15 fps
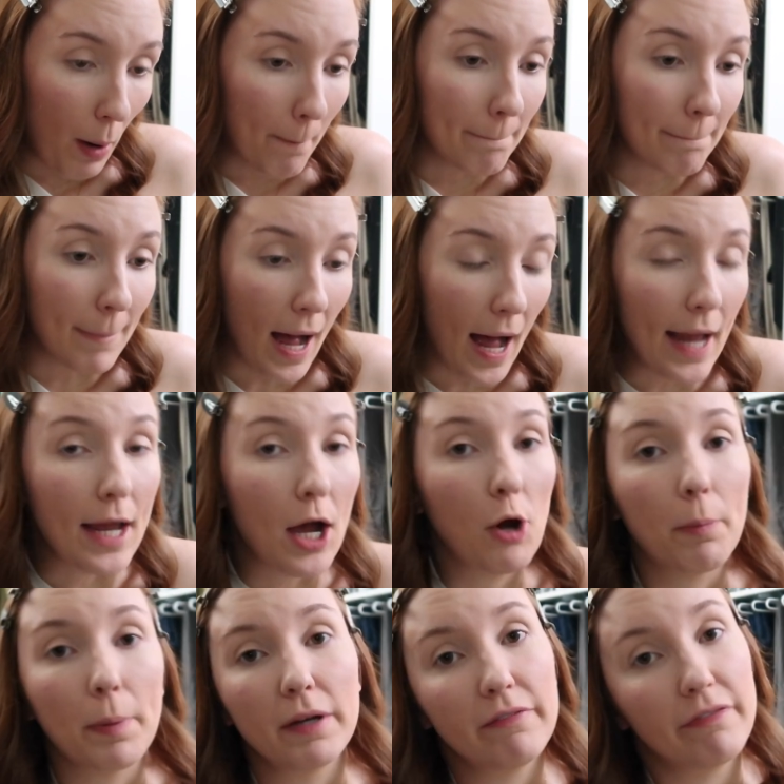my
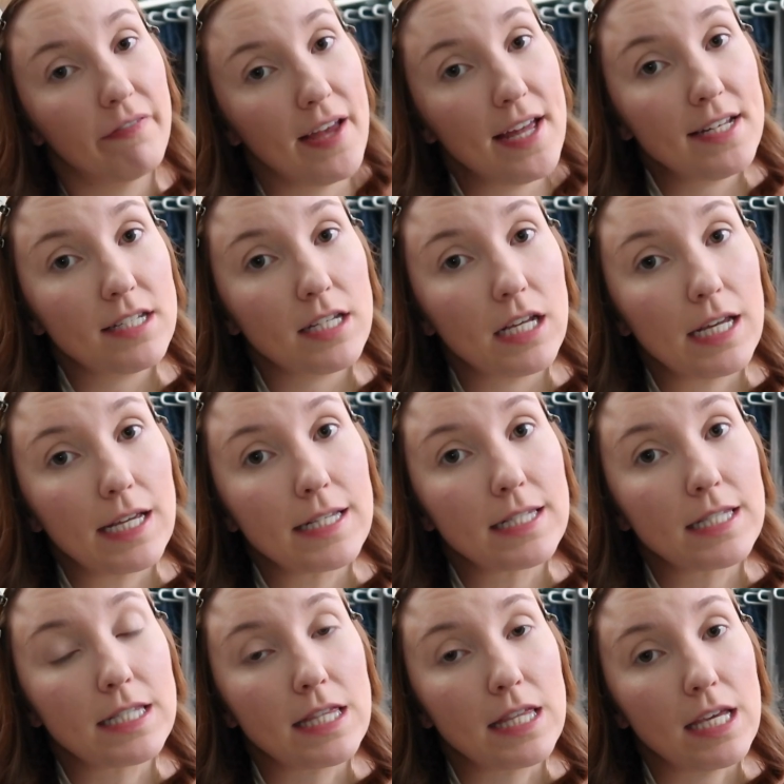Openfit
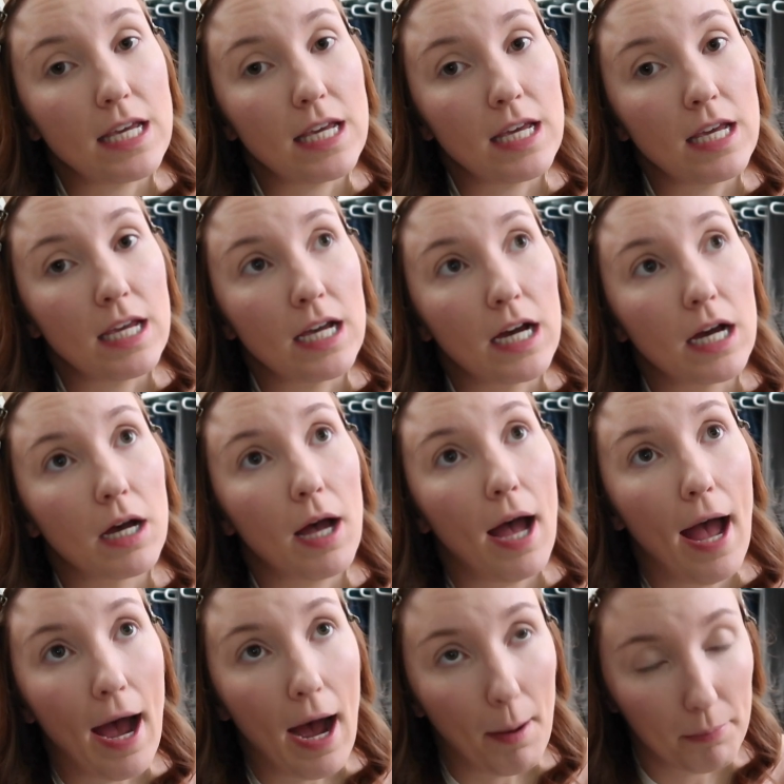is the
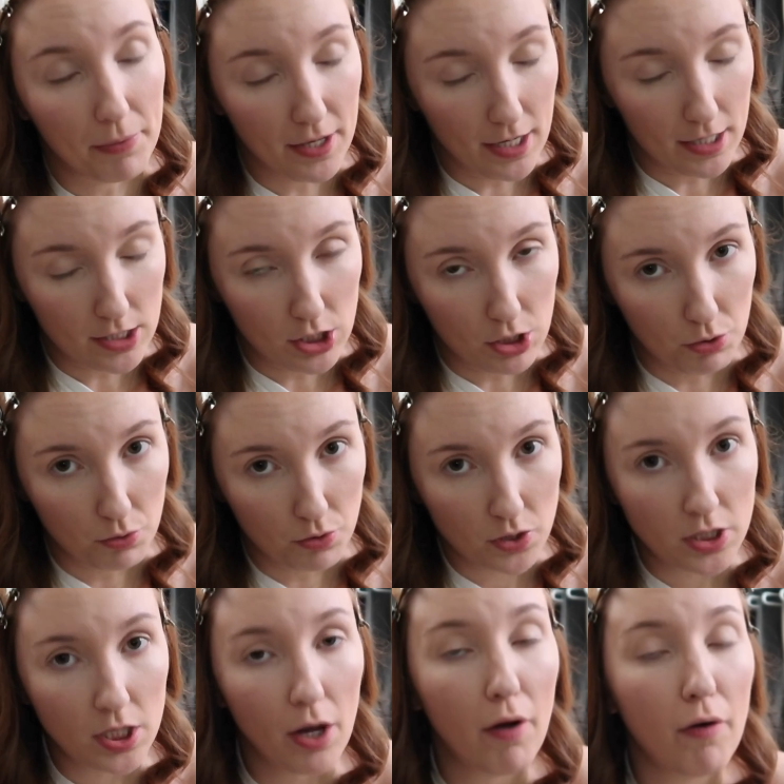app that I
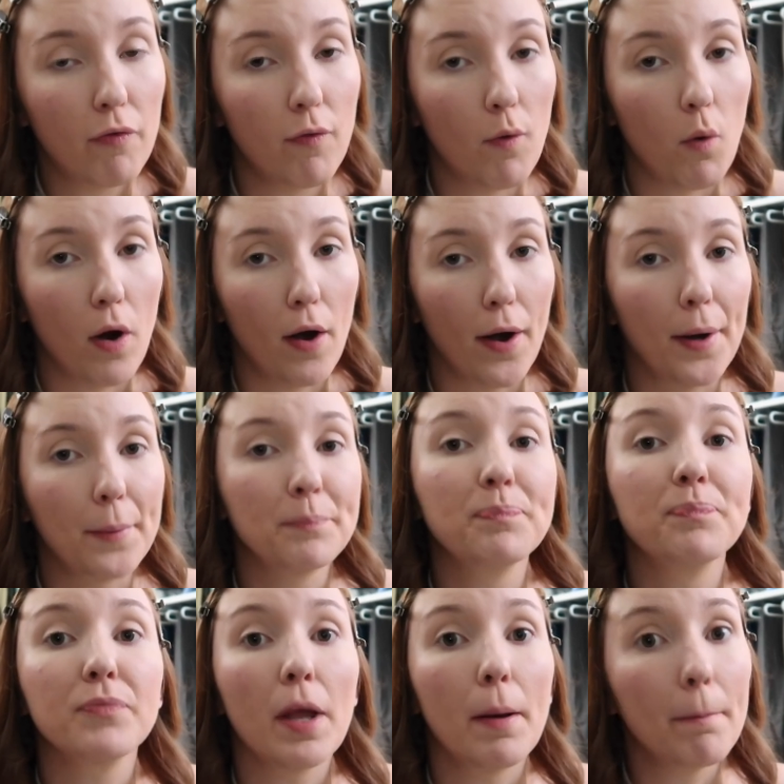use for
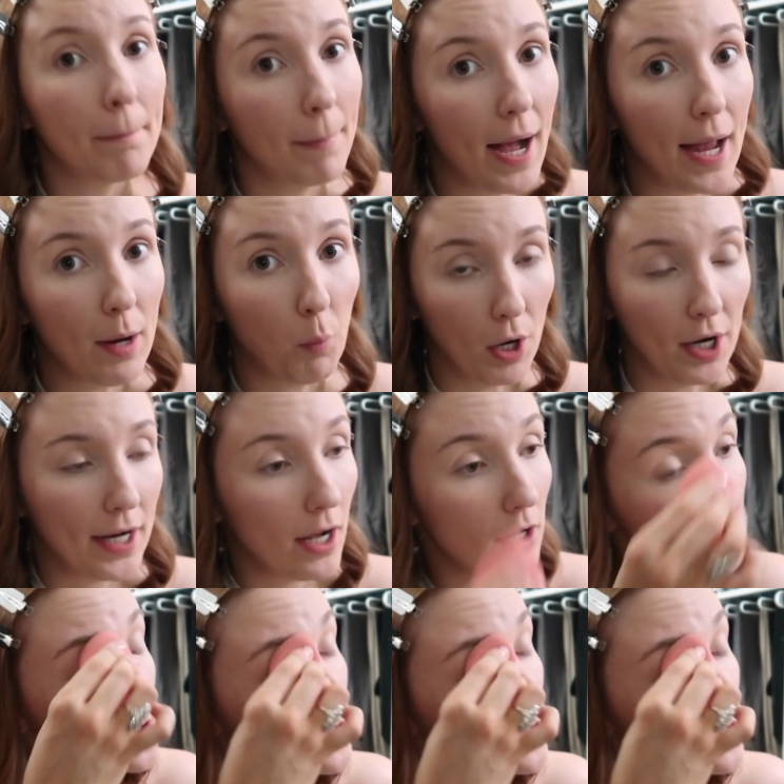my workouts.